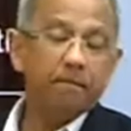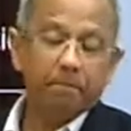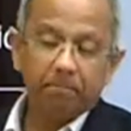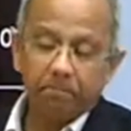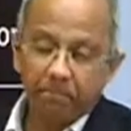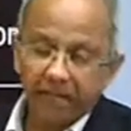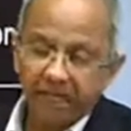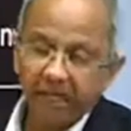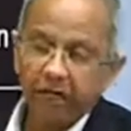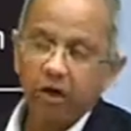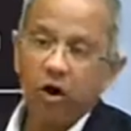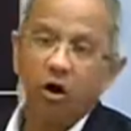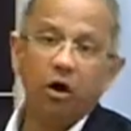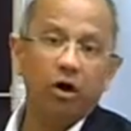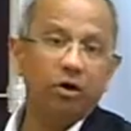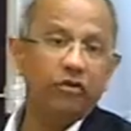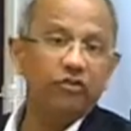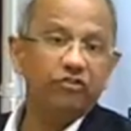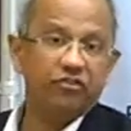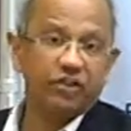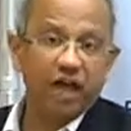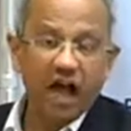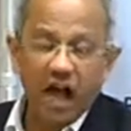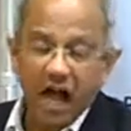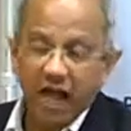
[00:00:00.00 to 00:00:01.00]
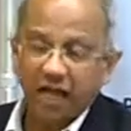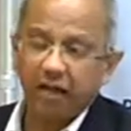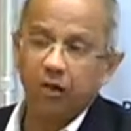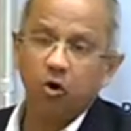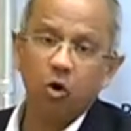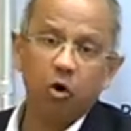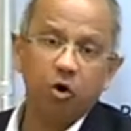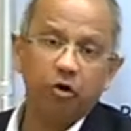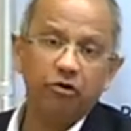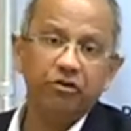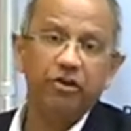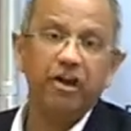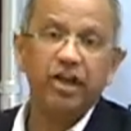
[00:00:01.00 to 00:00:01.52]
because the High
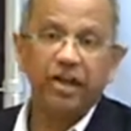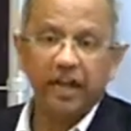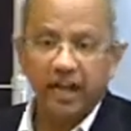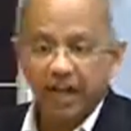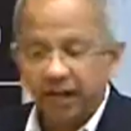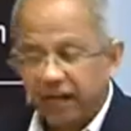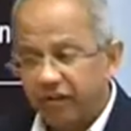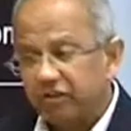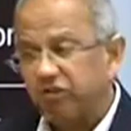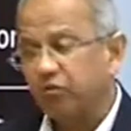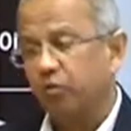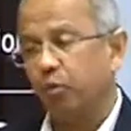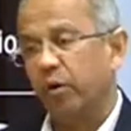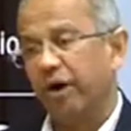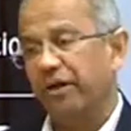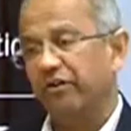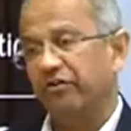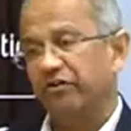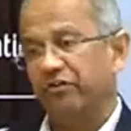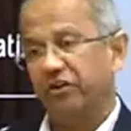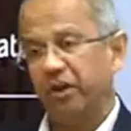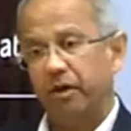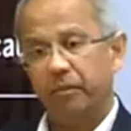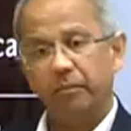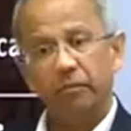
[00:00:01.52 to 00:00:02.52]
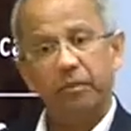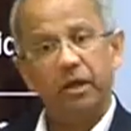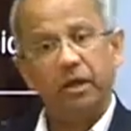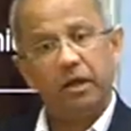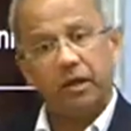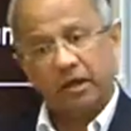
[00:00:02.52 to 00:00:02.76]
Court, in its wisdom,